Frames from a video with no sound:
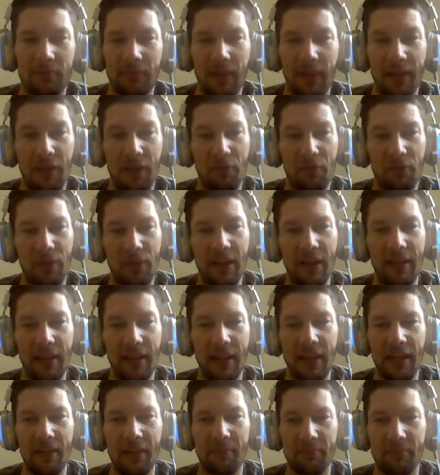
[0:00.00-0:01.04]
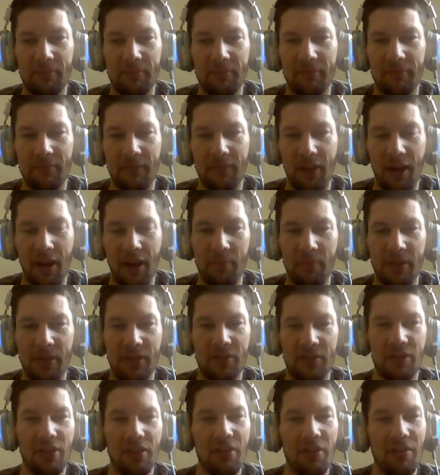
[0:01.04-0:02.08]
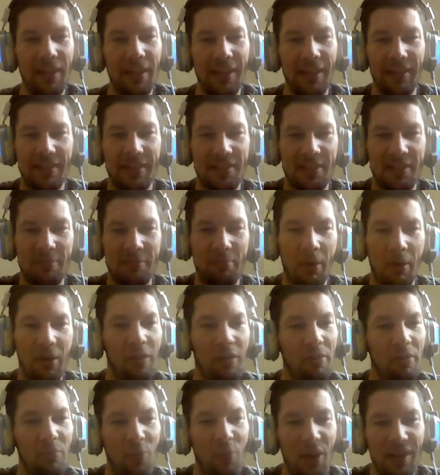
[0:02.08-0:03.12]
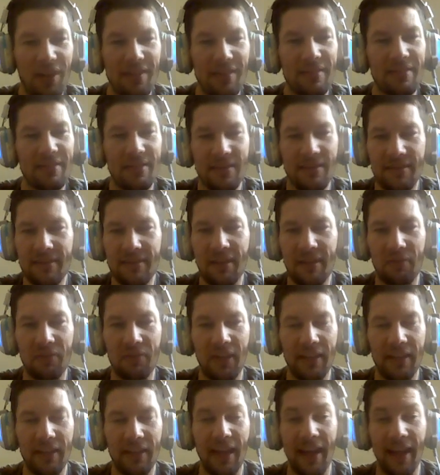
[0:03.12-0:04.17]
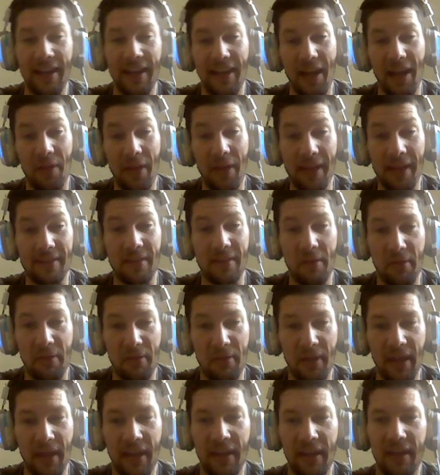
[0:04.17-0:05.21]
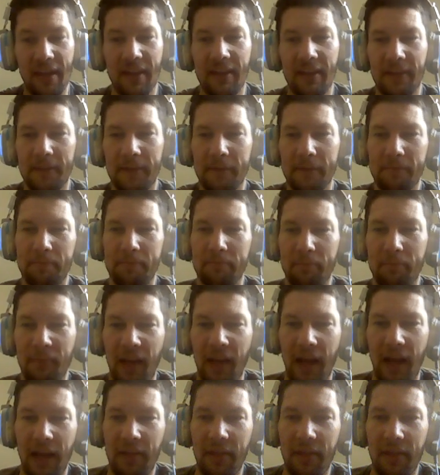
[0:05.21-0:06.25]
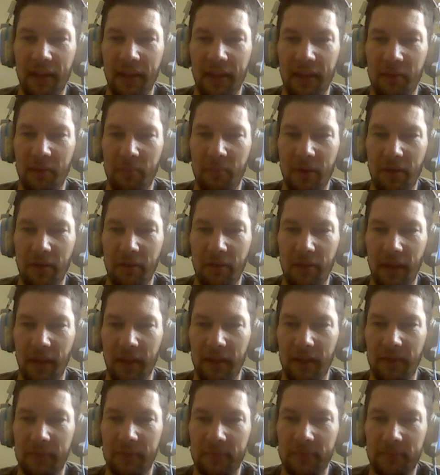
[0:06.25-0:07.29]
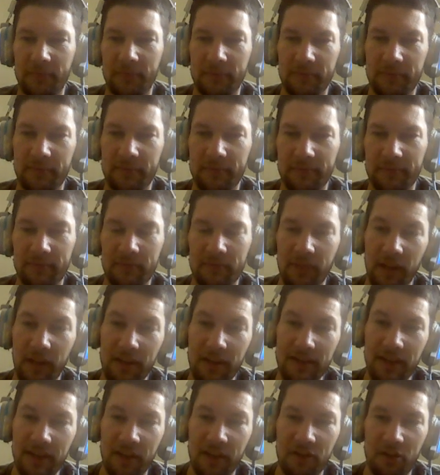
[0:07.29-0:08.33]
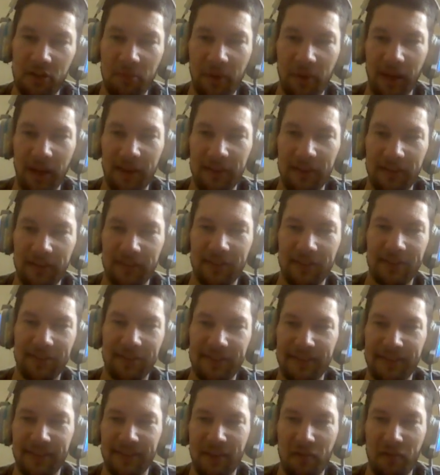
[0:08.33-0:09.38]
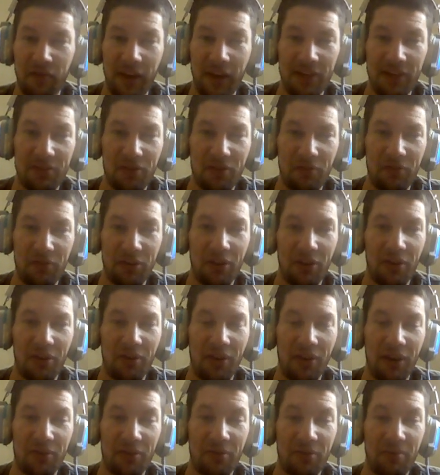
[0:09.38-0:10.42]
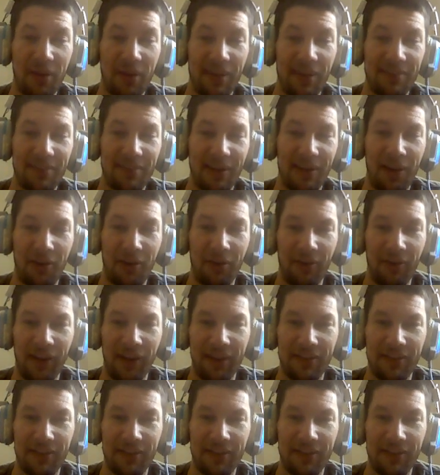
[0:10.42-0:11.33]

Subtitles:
like a friendly competition. Like the Spartan runs and stuff like that. Now that's a thing. I think it could be a thing. That's not too bad. Faster if you go 100 miles an hour, right,